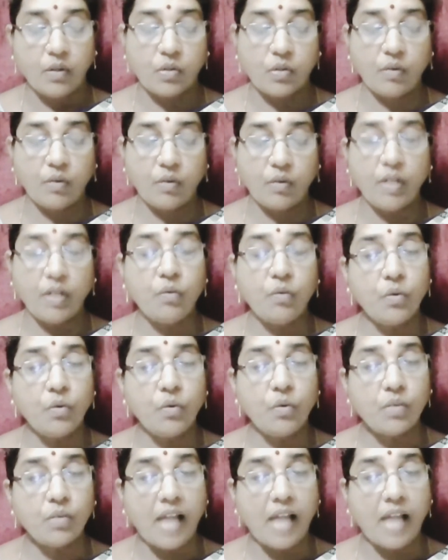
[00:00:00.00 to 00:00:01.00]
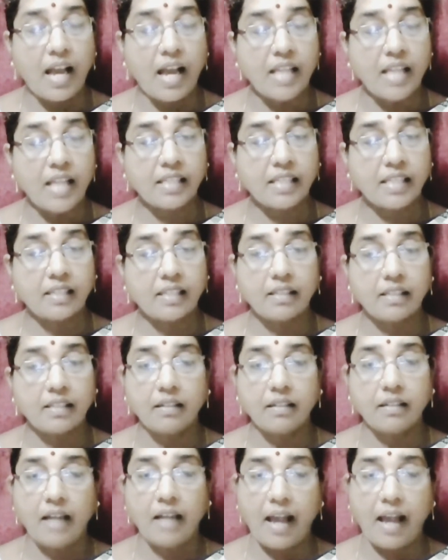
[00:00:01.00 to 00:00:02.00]
So when you use as
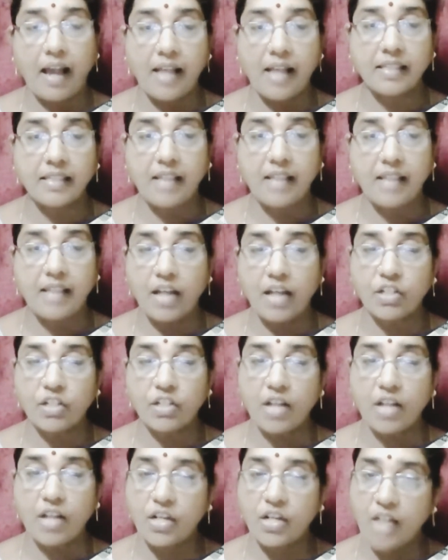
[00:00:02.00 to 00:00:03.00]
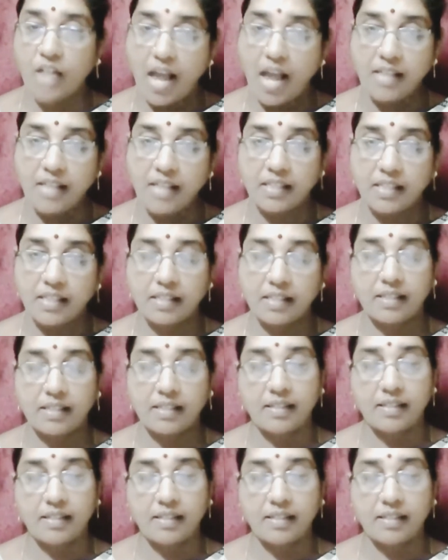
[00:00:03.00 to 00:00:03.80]
dash dash as,